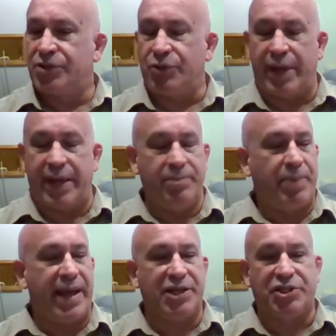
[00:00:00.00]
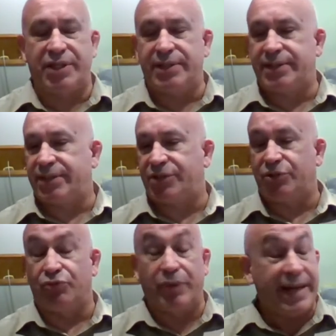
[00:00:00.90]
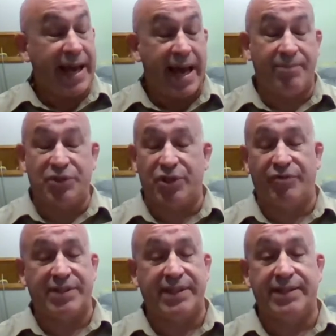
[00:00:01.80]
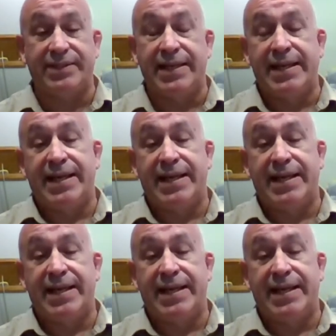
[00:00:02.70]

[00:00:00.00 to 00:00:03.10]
to inpatient to rehab services.